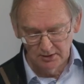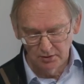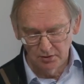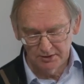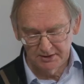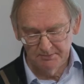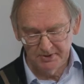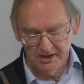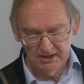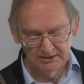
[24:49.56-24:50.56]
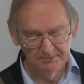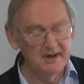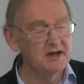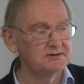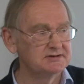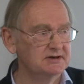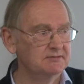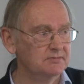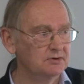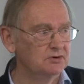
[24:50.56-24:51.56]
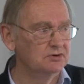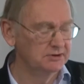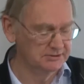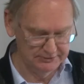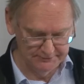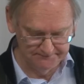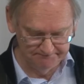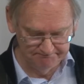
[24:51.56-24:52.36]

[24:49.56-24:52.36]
or compiled about him or her.